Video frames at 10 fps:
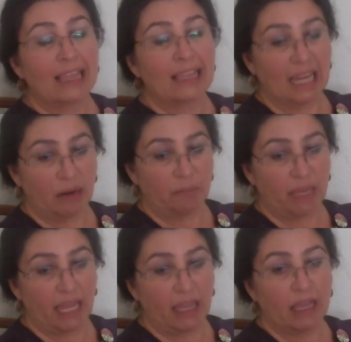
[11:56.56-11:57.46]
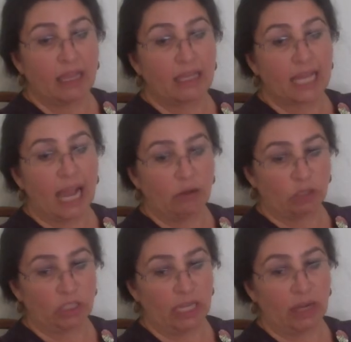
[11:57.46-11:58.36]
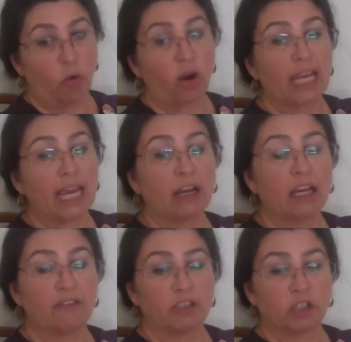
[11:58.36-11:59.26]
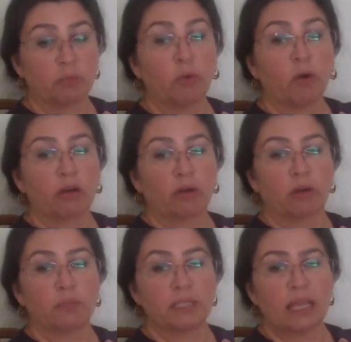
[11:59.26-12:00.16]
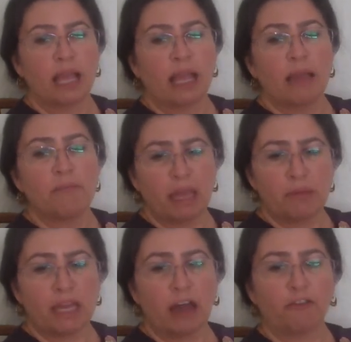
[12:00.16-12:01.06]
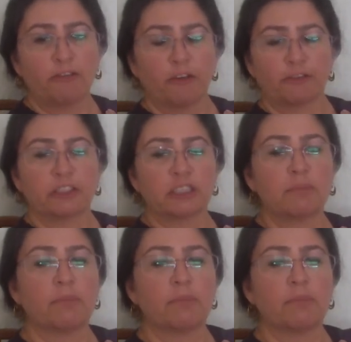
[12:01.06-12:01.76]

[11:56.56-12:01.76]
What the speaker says: Therapy, counseling, or caregiver support groups may be helpful for some